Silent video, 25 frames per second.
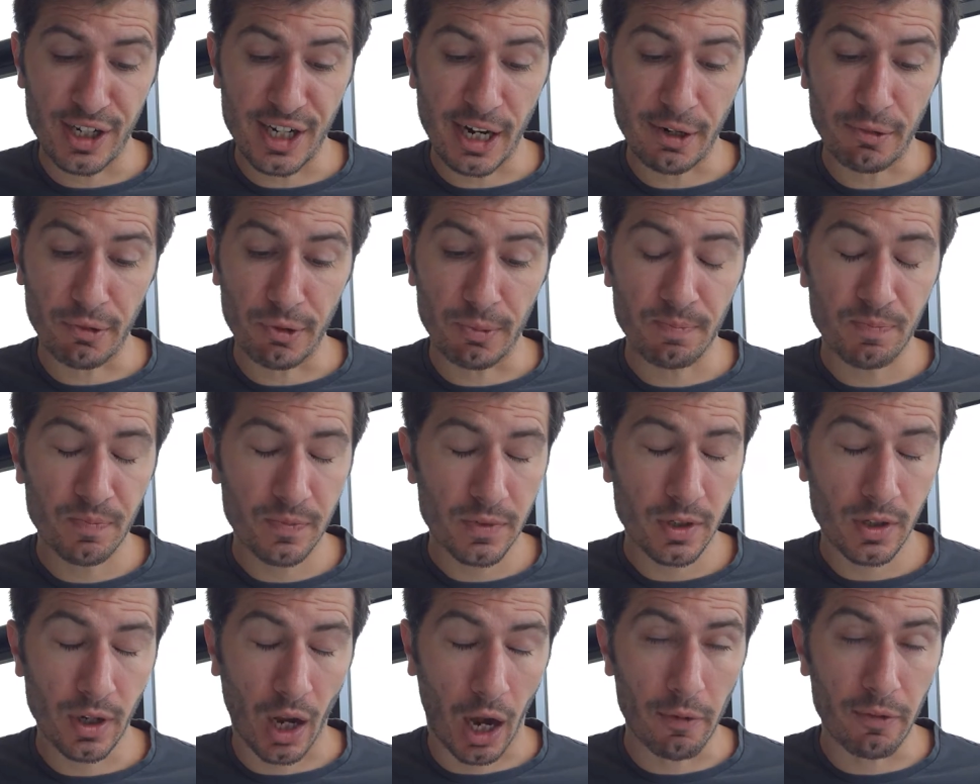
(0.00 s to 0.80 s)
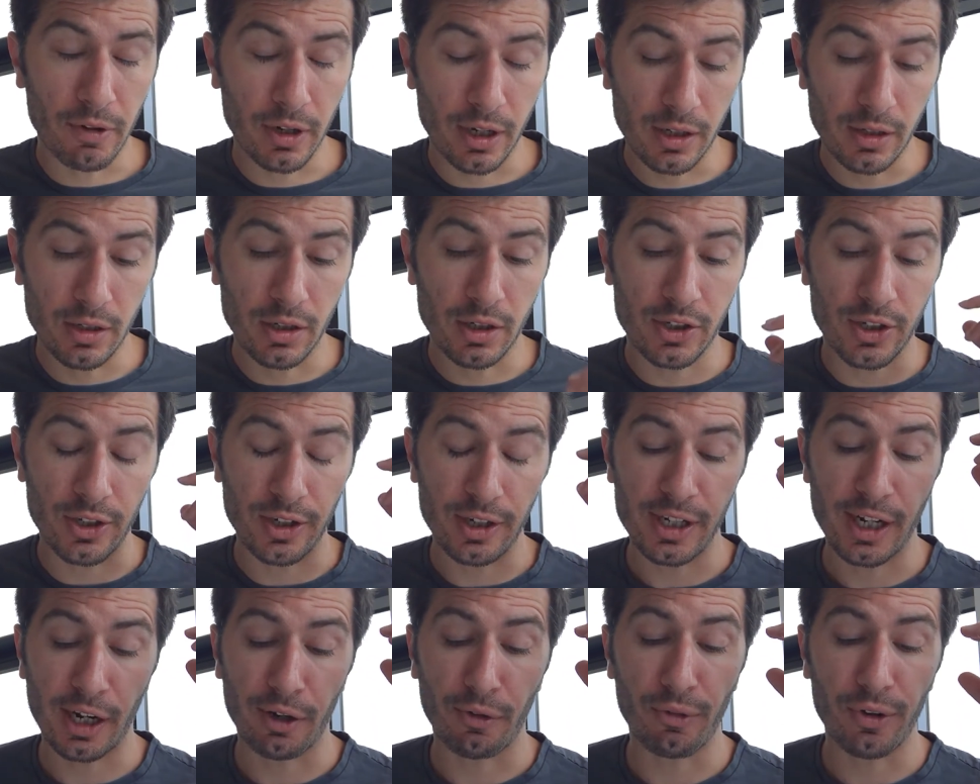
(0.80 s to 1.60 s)
General. Currently,
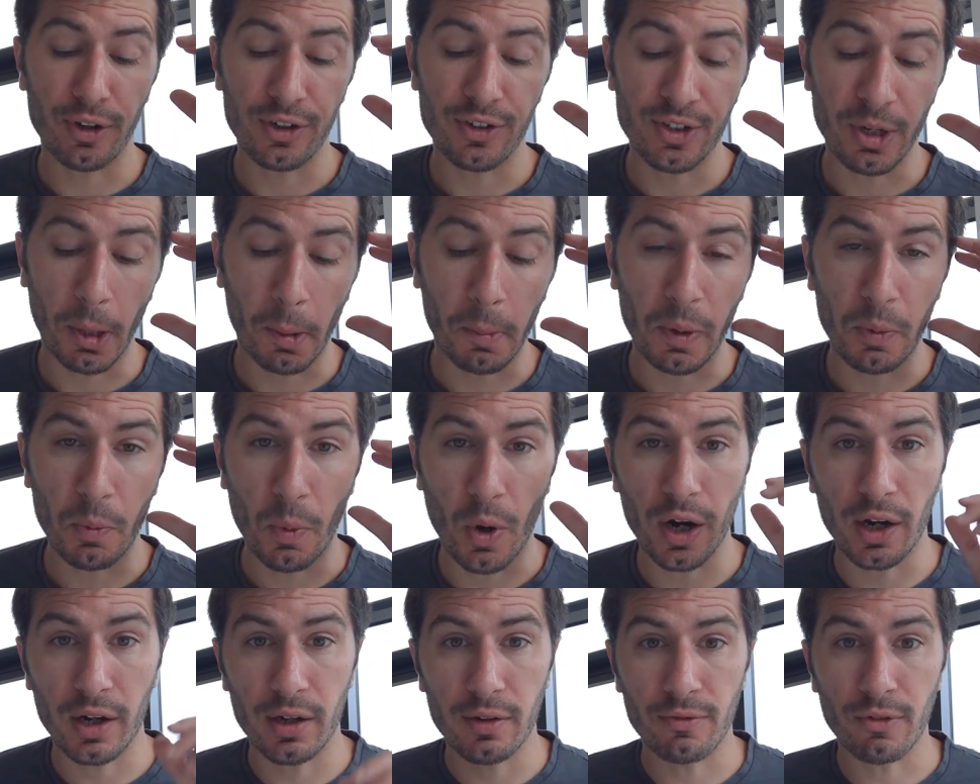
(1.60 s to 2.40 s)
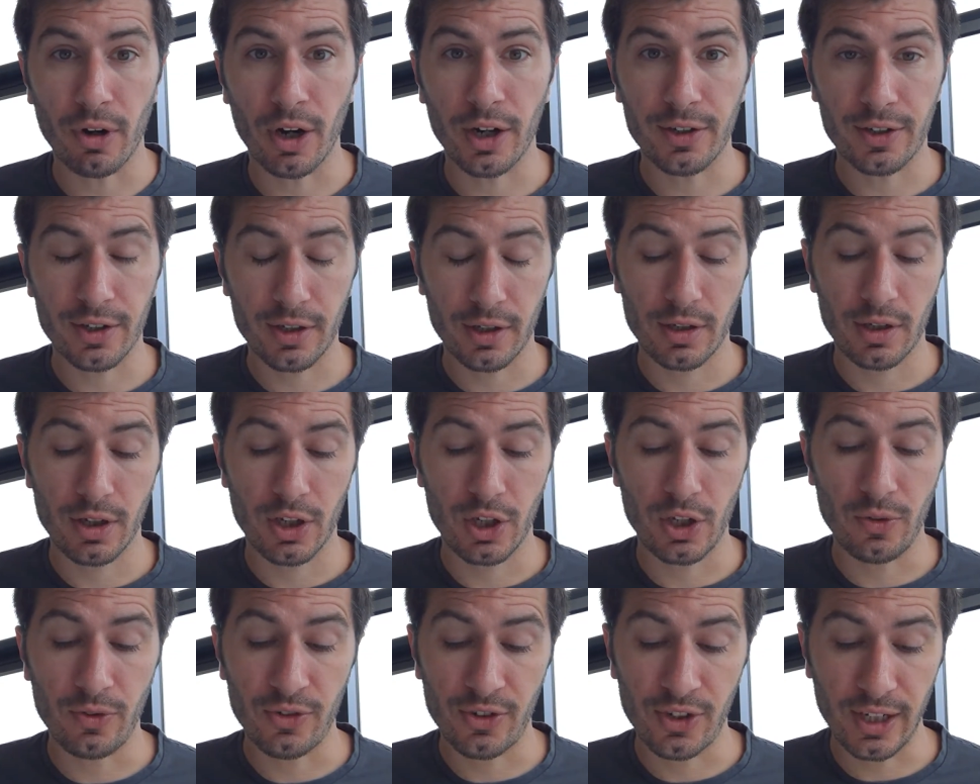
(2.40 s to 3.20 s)
Attorney General is Jeremy Wright
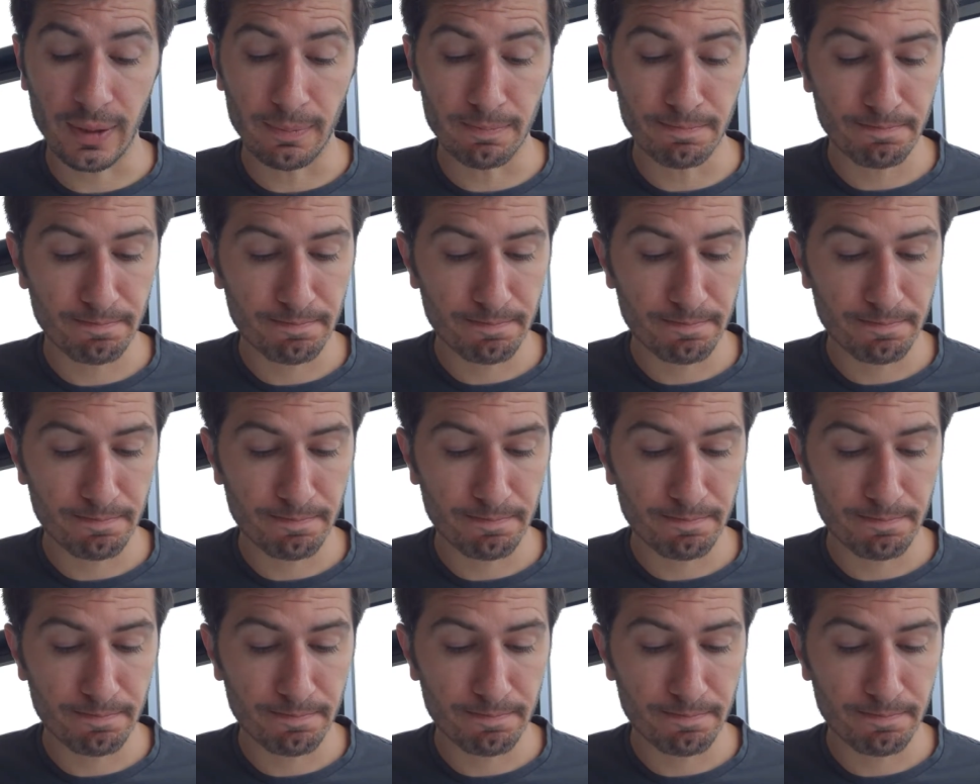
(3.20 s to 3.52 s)
QC.